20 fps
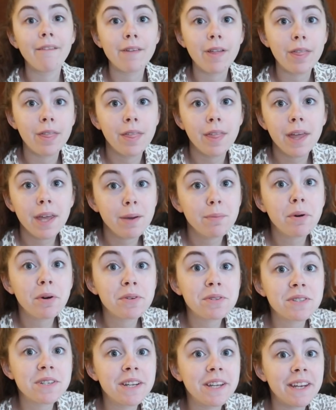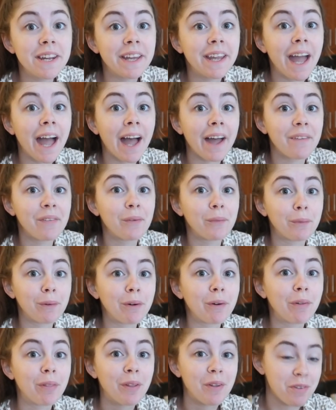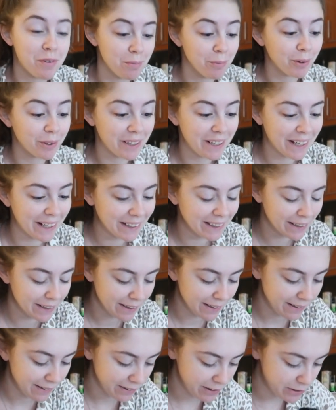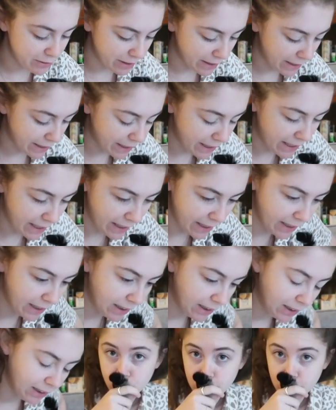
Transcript: have the most needy cat in the world this morning. Are you needy?